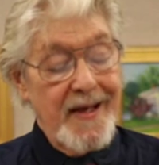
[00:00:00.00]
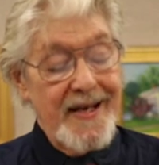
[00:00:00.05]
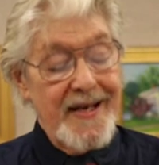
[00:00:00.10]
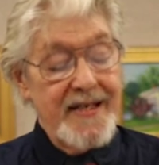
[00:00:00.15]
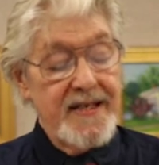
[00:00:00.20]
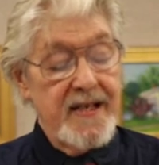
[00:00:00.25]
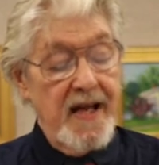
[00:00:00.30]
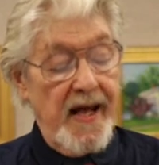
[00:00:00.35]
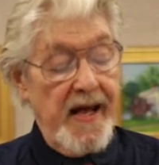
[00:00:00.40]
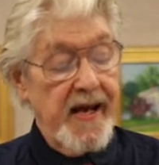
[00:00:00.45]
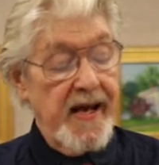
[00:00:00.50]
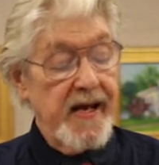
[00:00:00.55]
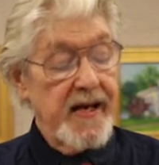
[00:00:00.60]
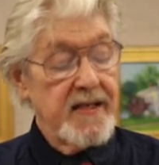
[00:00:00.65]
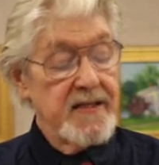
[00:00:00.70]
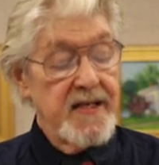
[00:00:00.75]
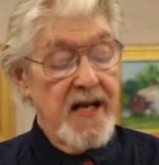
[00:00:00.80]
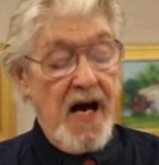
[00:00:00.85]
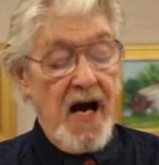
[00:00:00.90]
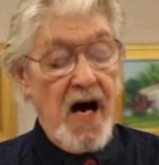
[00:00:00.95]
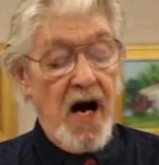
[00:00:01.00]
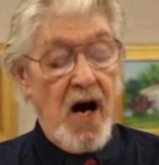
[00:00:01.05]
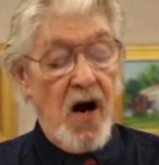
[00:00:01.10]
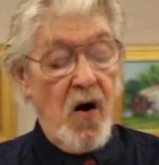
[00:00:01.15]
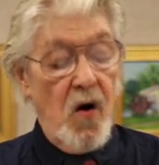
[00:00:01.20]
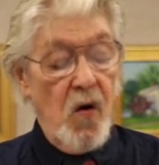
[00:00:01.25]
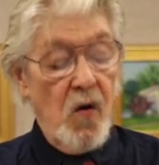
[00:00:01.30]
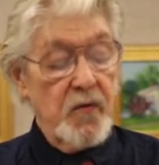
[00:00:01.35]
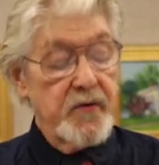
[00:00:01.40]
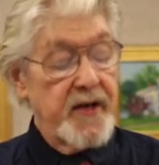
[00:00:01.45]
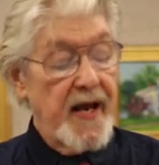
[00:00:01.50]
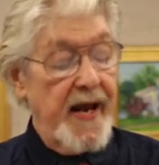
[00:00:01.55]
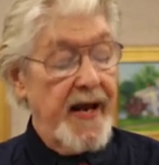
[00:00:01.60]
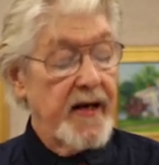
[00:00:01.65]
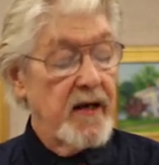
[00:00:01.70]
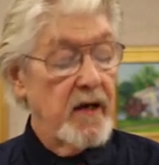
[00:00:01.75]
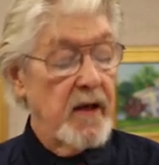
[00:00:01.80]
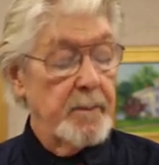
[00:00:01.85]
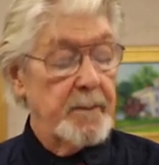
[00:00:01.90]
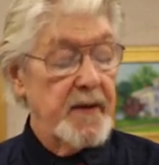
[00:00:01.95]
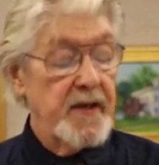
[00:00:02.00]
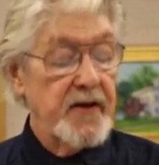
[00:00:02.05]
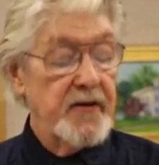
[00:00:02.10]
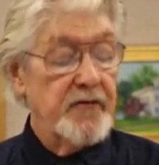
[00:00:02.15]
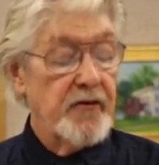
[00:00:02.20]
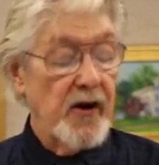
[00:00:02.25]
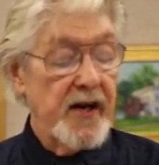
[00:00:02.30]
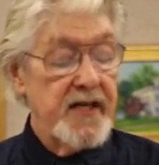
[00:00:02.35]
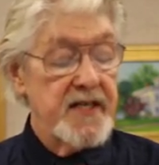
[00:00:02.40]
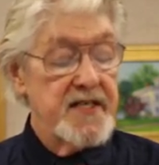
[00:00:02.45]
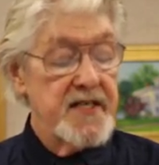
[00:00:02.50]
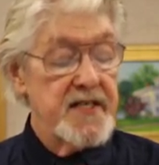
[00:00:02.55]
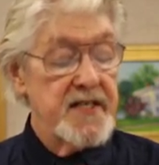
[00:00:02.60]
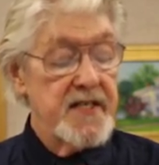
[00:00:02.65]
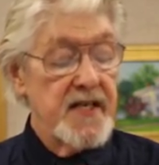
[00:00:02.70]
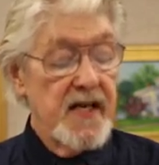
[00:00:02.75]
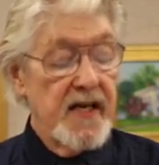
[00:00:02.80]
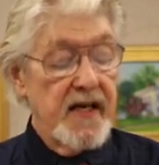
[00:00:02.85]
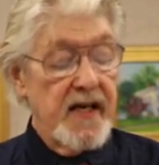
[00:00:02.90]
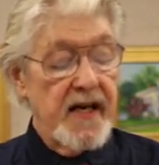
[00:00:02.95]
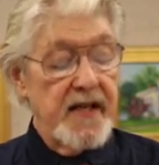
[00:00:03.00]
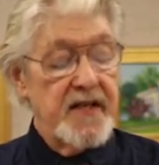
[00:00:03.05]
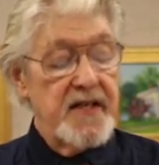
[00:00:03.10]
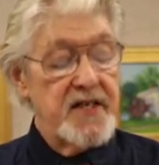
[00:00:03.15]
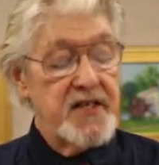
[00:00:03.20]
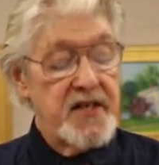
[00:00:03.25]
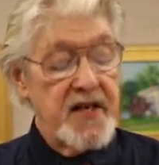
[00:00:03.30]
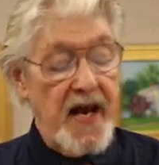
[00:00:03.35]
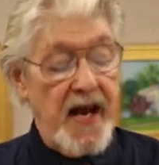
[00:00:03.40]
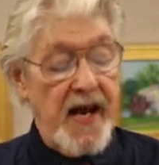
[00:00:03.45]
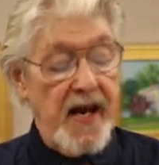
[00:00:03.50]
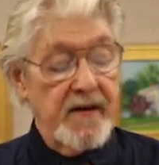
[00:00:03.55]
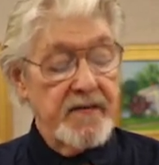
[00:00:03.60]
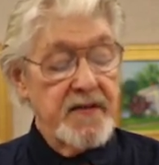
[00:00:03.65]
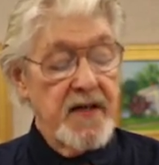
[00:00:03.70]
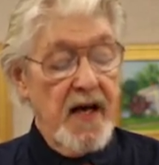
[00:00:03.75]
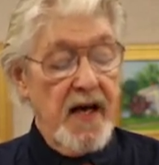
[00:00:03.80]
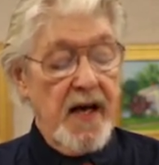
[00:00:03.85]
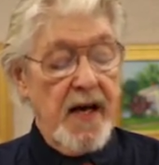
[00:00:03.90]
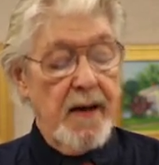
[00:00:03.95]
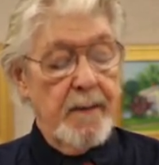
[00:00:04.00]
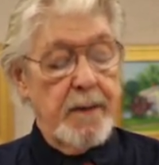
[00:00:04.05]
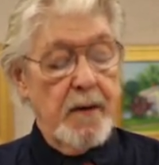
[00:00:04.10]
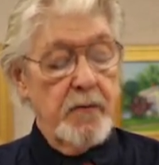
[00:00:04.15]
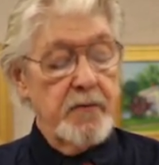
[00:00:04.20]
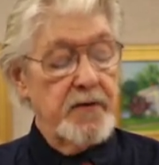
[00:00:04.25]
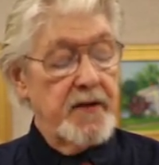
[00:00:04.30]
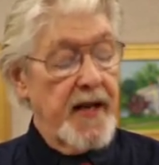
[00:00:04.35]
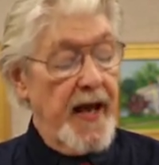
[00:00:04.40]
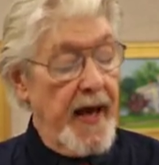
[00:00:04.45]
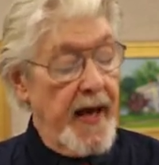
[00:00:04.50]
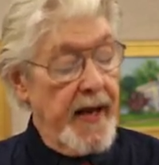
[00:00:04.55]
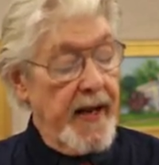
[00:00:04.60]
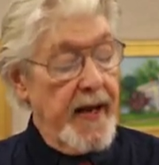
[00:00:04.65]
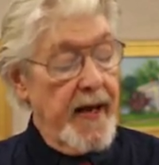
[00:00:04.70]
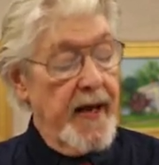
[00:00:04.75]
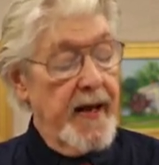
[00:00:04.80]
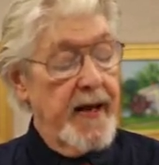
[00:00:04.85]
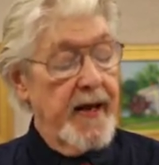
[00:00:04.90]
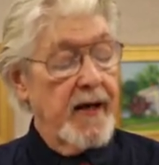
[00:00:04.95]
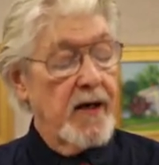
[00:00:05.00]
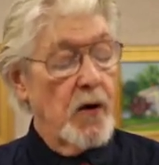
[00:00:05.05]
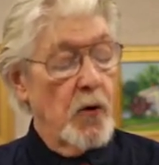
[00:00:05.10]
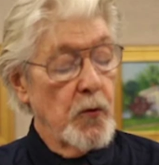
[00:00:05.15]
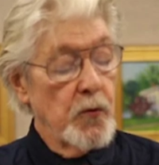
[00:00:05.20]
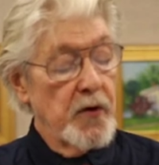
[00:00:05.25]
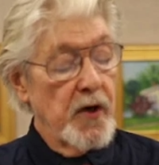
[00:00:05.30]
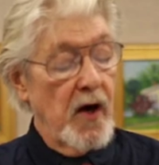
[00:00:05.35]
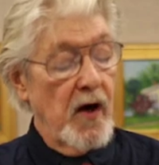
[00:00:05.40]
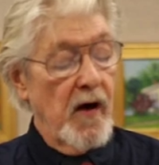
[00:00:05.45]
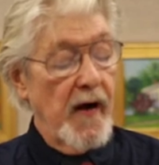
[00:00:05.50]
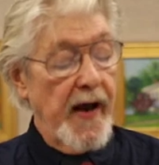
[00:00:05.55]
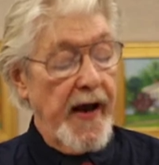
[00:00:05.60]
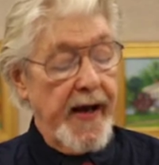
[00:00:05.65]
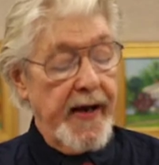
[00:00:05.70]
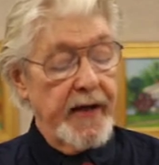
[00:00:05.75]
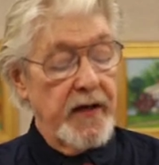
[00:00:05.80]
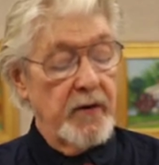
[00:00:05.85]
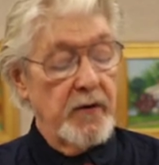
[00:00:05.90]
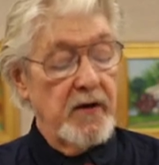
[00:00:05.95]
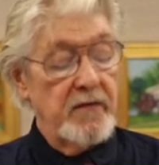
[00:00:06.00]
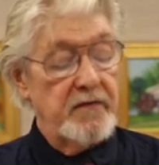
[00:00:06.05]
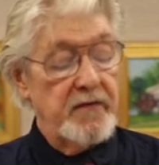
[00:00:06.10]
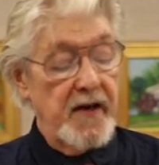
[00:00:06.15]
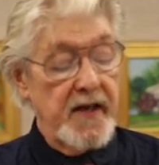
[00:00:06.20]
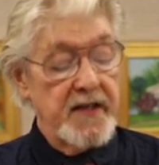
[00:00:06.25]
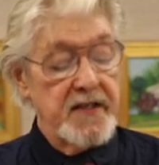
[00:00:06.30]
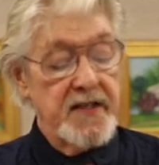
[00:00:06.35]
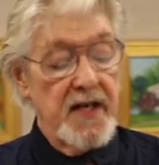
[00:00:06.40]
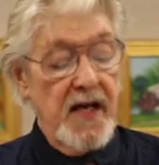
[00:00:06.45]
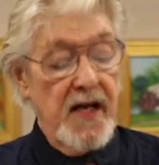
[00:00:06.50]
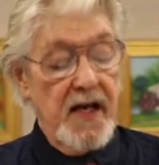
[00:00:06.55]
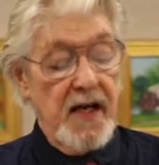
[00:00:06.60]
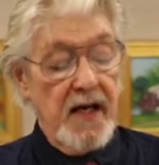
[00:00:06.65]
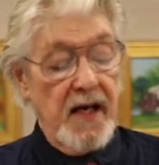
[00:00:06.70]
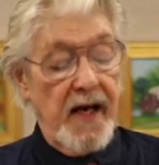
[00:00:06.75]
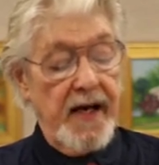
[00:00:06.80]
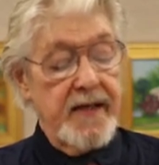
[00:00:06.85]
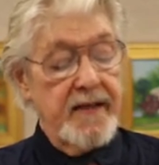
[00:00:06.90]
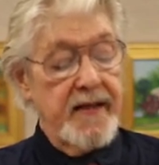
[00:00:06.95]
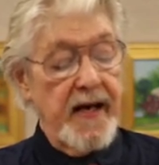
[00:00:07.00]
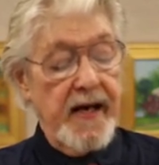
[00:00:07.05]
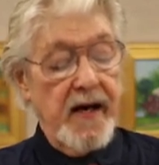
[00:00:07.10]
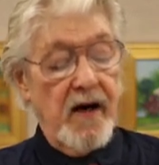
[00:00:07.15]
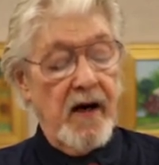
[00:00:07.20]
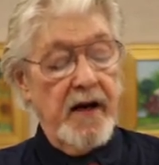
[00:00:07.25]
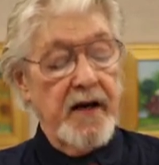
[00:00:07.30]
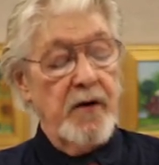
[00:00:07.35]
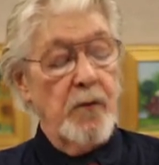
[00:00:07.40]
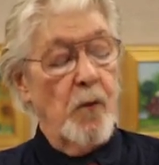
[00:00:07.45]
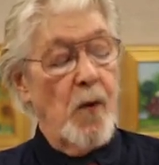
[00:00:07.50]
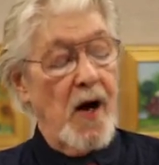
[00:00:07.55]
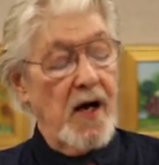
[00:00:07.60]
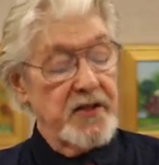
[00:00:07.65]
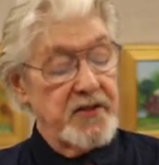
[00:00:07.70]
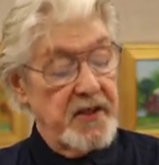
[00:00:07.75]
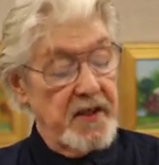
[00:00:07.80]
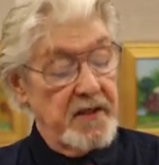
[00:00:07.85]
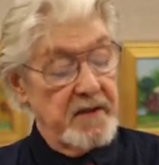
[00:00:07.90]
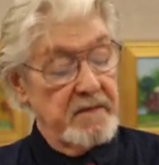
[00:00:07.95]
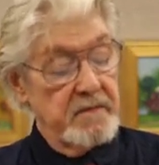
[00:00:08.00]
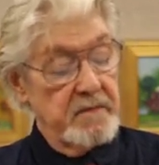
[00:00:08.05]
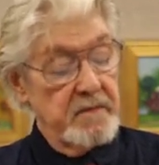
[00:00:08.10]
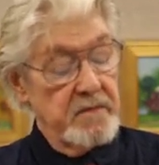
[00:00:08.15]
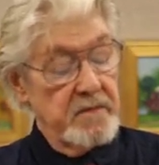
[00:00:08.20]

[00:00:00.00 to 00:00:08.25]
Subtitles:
His legs are all tangled up in the traces and the shafts, and both Daddy and the goat are hanging on the fence like they are the washing.